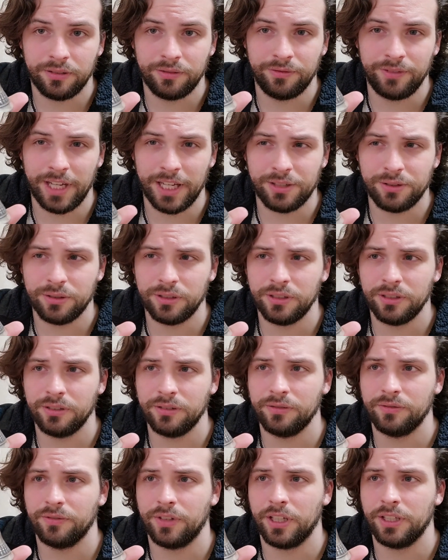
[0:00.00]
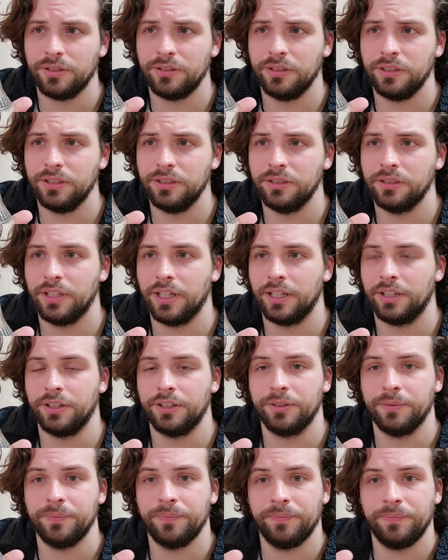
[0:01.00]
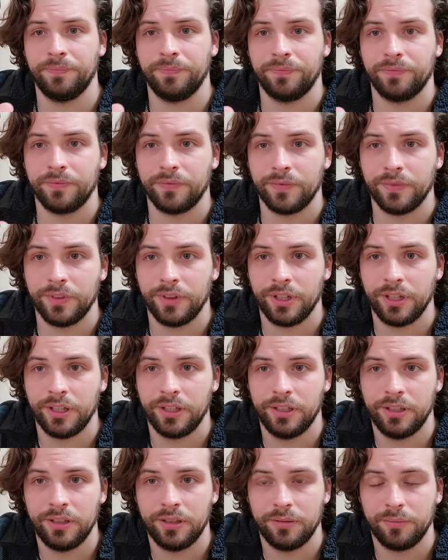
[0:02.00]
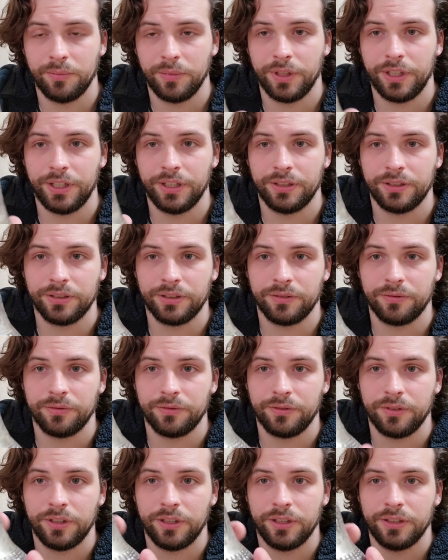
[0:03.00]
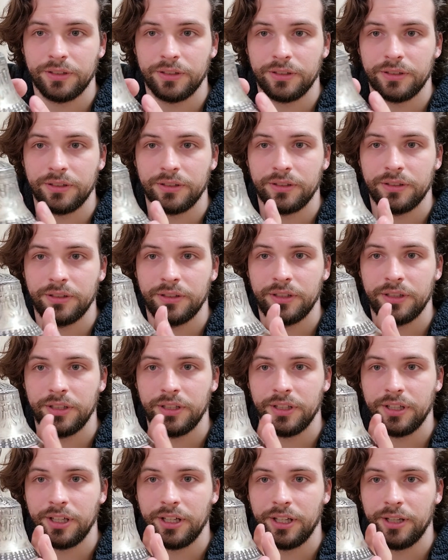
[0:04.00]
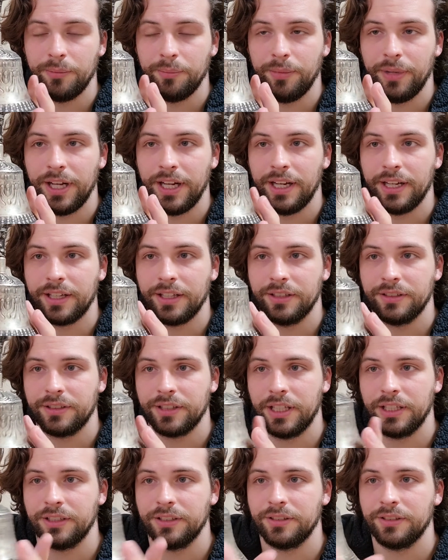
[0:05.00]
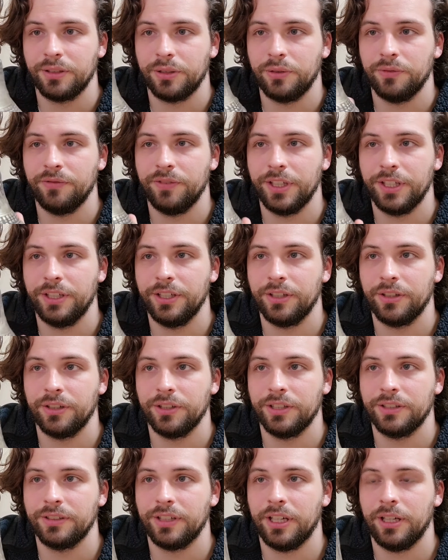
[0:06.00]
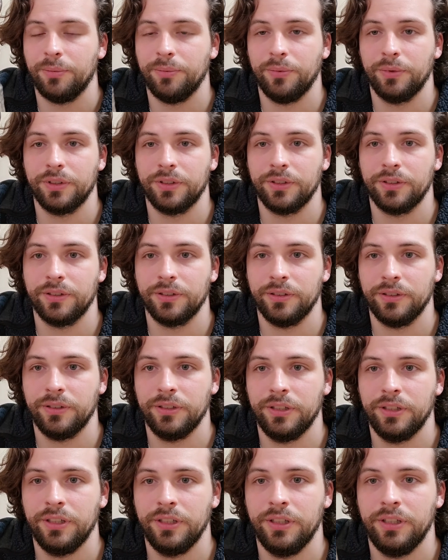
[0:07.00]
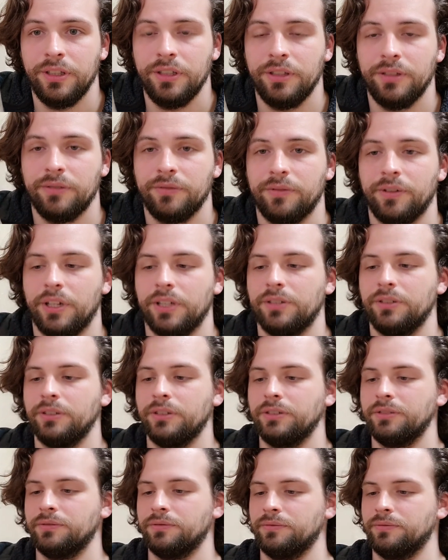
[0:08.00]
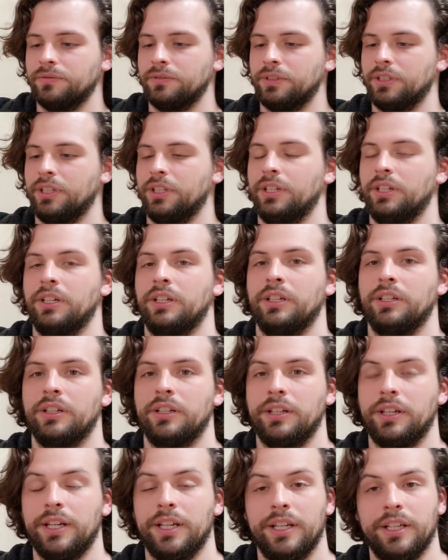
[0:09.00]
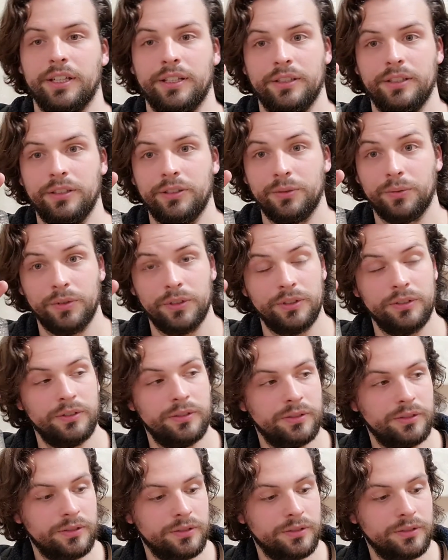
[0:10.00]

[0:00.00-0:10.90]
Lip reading: Vajra? I don't know. But here's the front and back. It's got this little figure on the top with a Vajra. And this one,